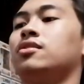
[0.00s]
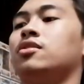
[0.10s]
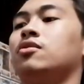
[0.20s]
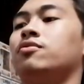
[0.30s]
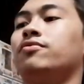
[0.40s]

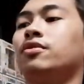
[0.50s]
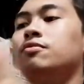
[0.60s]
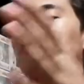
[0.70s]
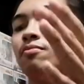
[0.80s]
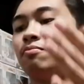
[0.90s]
If
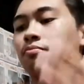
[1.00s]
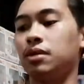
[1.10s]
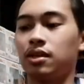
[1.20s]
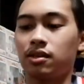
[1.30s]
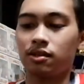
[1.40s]
you're
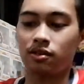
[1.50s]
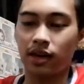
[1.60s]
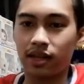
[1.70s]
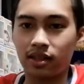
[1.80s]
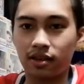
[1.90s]
being
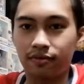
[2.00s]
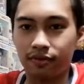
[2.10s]
collecting